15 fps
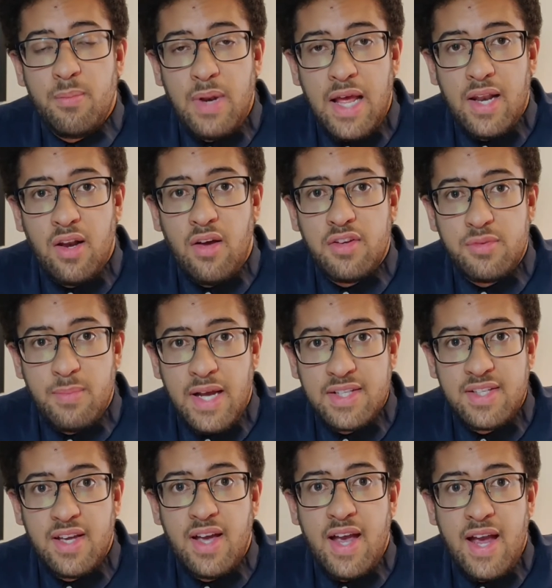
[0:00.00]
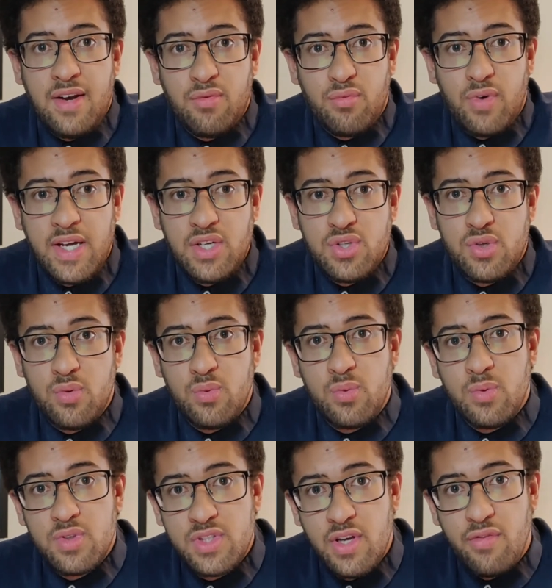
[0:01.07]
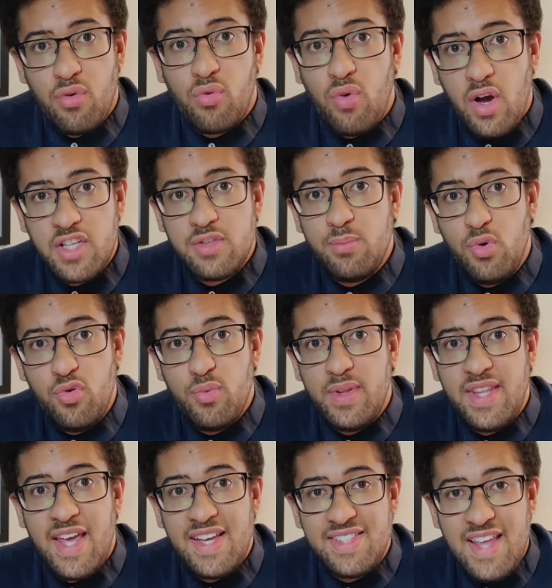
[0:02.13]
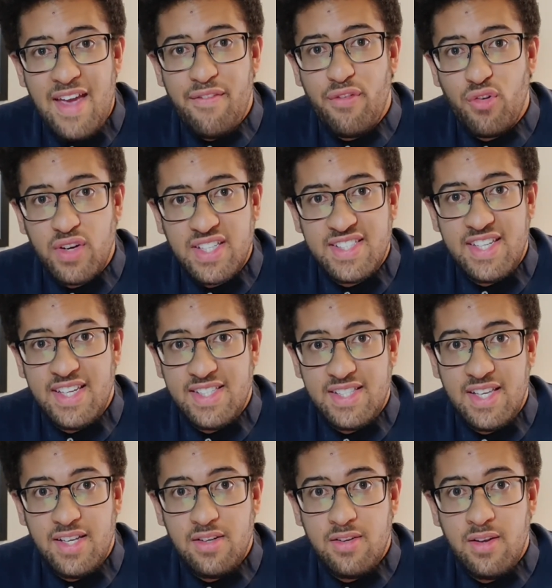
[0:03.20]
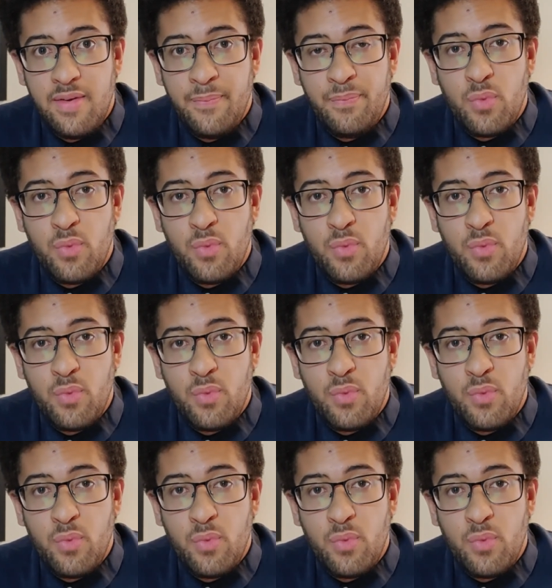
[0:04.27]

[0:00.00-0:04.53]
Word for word: Black Lives Matter and racial civil rights movement that has ever existed.